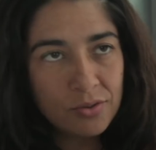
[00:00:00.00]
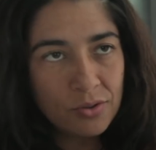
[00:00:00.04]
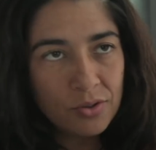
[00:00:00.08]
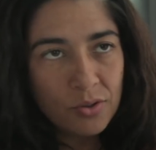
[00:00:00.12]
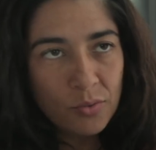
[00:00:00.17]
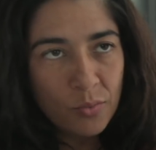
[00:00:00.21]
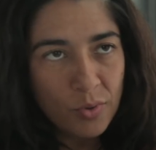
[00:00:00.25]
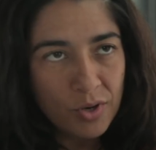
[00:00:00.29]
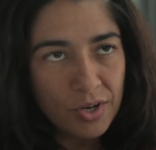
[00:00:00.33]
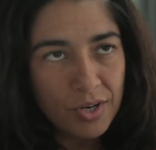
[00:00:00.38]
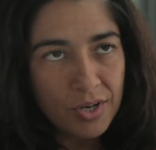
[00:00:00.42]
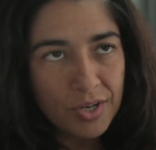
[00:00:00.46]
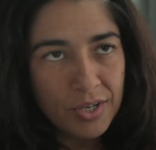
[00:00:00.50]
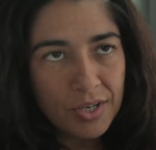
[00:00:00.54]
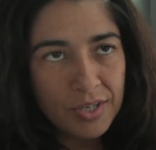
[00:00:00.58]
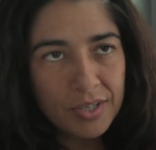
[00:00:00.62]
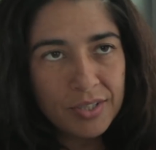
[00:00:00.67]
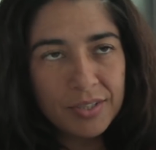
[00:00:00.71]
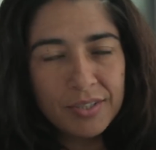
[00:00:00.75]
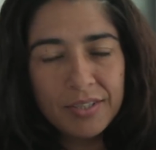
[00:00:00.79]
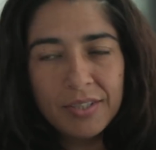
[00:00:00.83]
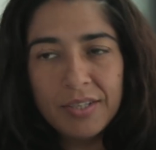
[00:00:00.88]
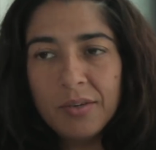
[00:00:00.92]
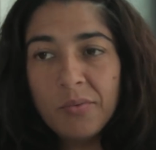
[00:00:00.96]
to the work
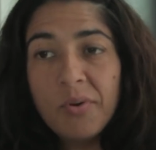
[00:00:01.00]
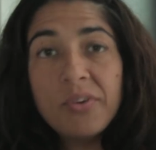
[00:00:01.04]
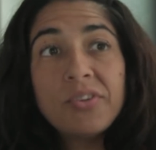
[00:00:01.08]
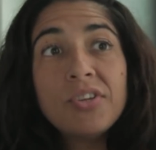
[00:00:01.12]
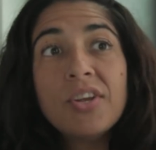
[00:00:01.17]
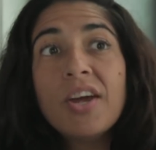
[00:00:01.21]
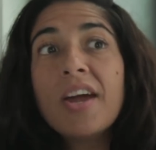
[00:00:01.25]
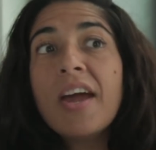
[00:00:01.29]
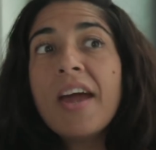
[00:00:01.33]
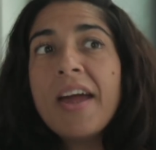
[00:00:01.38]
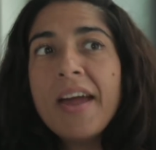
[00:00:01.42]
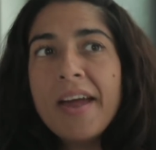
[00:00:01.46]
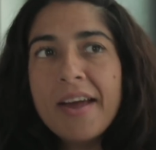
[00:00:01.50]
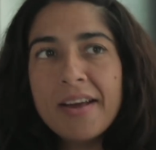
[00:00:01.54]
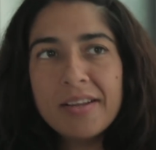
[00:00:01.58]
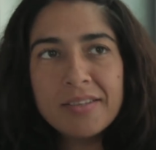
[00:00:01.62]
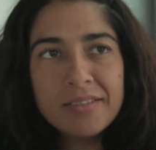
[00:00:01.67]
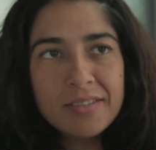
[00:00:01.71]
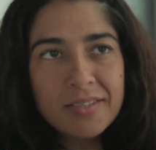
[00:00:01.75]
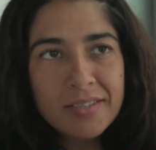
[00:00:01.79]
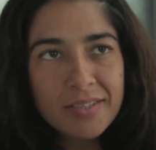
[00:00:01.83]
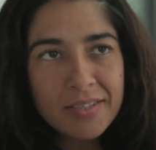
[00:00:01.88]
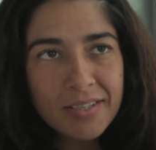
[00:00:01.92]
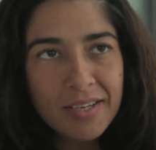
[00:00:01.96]
with their
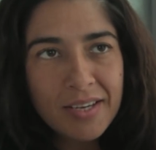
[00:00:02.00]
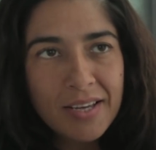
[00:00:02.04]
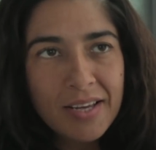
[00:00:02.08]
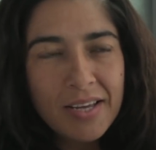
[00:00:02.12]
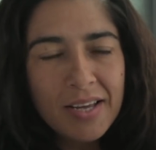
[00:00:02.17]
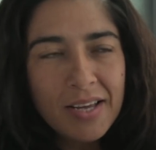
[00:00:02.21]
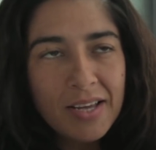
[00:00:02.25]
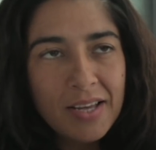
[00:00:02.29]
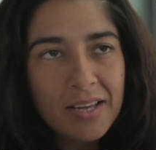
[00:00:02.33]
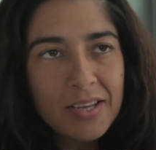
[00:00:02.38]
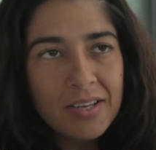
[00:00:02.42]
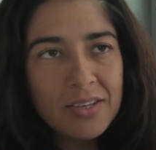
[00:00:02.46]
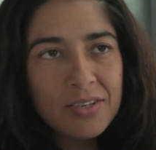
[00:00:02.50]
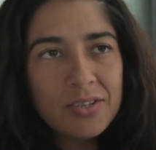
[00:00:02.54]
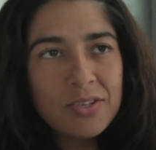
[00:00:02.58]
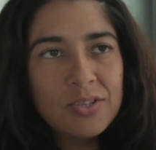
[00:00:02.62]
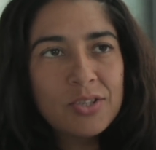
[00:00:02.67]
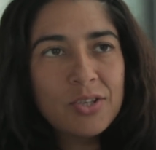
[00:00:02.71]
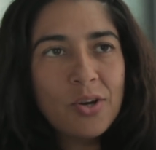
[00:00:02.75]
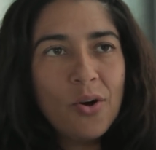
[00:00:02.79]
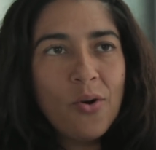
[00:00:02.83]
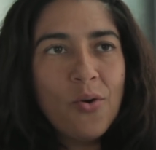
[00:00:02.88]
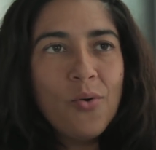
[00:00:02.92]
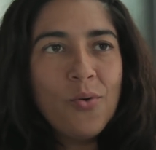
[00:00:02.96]
hands.
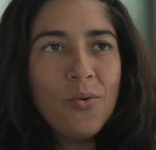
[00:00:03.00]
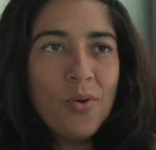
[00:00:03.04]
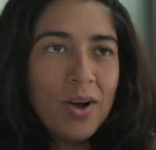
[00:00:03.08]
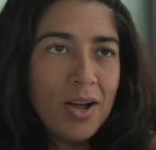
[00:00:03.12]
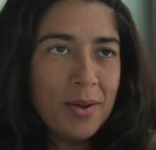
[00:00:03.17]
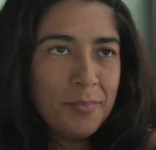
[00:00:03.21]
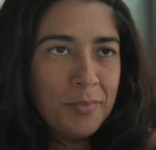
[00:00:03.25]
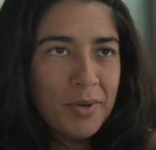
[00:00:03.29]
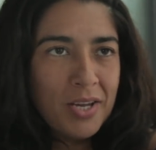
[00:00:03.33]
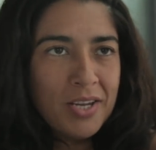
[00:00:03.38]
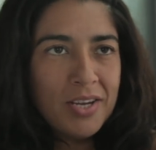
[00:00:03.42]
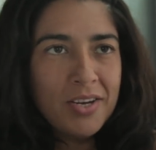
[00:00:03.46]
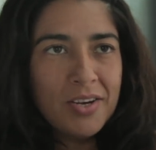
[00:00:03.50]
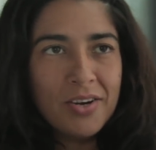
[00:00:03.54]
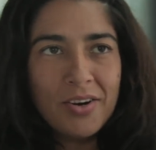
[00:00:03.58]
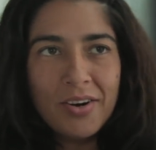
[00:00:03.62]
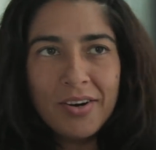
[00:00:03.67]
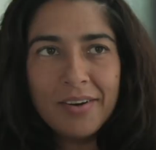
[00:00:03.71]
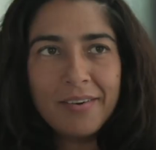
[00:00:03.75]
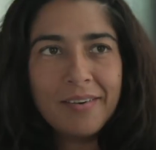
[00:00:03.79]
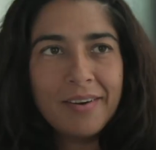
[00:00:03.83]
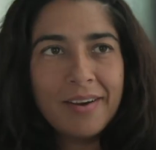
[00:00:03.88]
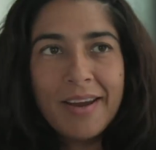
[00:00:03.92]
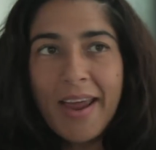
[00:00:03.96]
So I'm
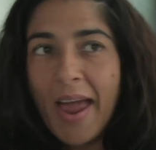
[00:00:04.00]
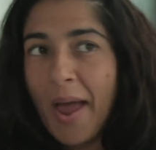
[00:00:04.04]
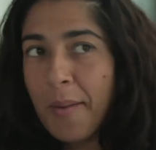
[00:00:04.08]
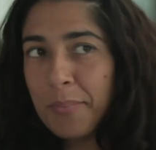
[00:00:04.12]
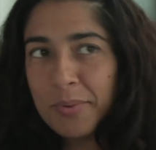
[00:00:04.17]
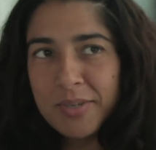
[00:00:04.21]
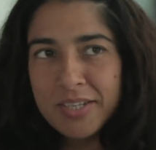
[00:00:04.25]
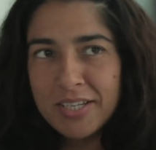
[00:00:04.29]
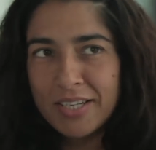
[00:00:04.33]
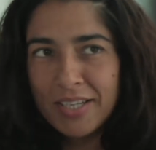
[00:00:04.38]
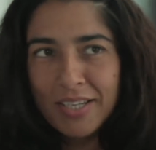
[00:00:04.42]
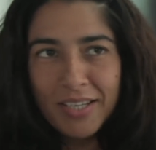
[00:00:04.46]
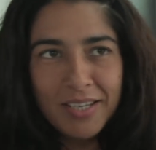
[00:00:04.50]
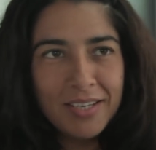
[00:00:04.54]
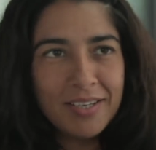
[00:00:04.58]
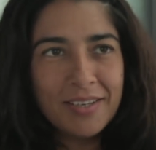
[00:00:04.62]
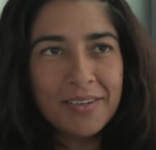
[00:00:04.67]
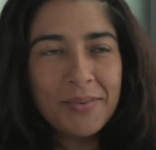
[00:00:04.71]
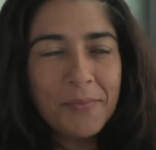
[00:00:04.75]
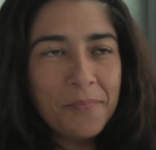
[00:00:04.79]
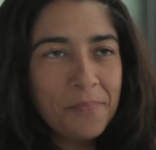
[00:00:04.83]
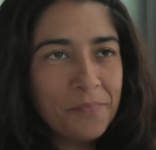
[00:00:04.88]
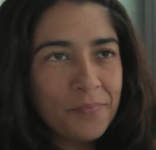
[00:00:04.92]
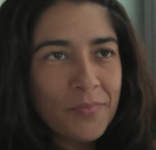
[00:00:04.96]
here
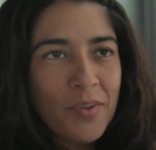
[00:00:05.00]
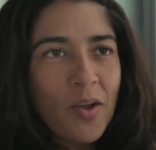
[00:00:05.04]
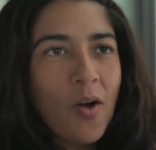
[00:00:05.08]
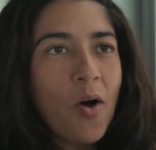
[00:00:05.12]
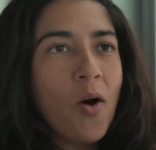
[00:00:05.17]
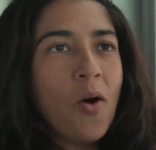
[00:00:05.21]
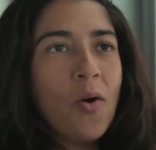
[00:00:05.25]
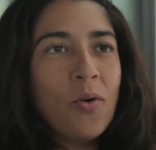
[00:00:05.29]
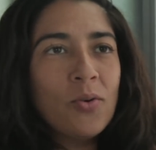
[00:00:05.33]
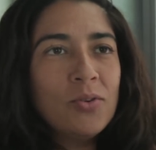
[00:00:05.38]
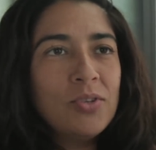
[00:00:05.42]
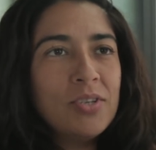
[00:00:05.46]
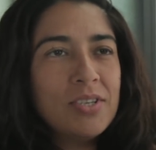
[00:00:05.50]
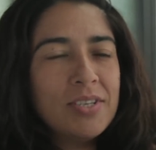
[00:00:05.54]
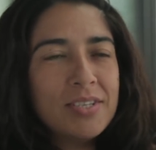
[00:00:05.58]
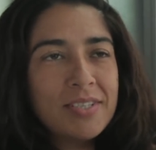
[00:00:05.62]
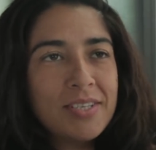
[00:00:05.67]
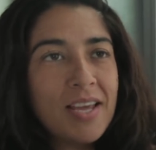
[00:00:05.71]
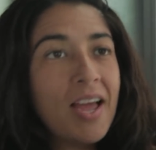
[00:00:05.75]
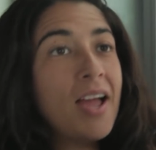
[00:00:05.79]
capturing all this